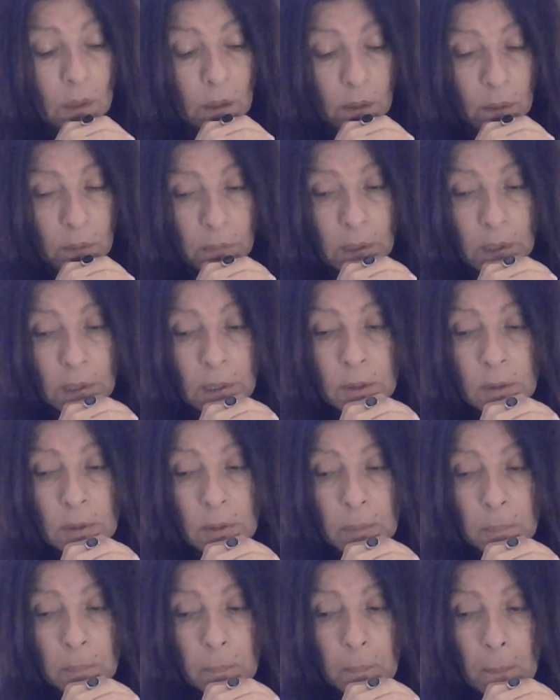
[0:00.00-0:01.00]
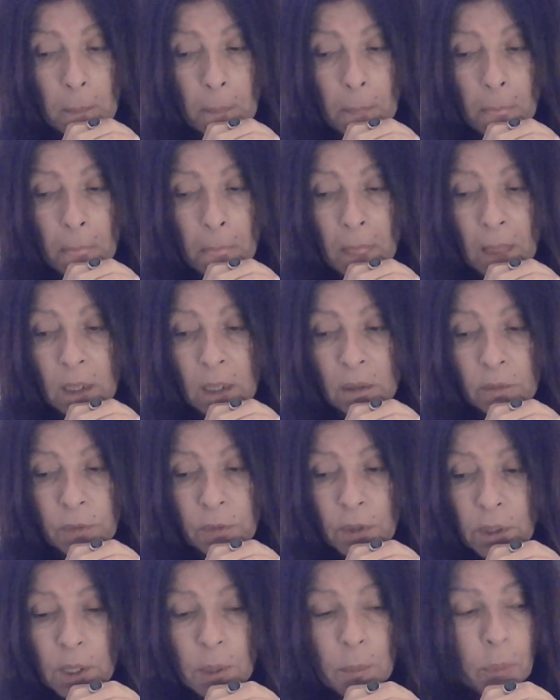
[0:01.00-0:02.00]
All right?
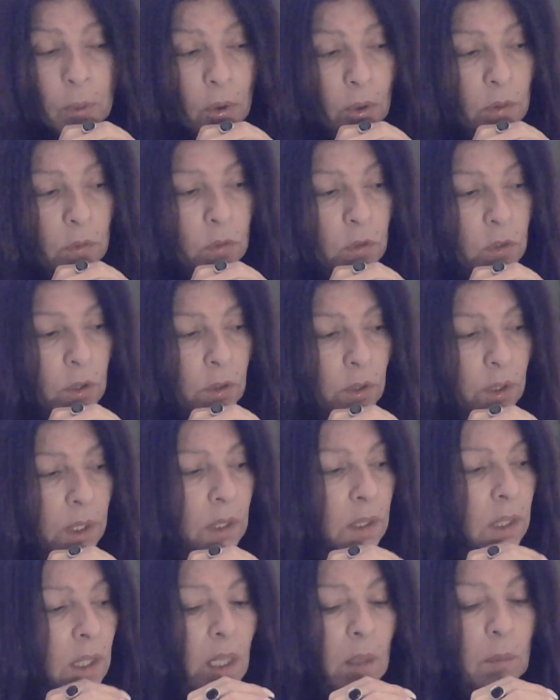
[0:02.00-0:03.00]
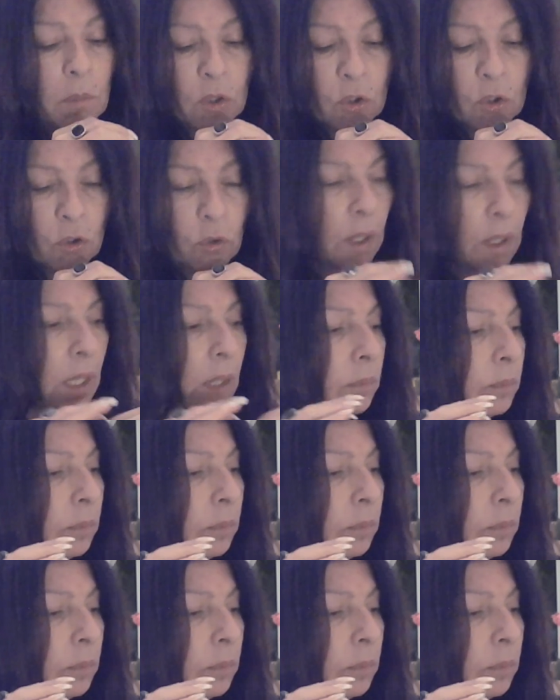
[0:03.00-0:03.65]
Very important to look at the imagery.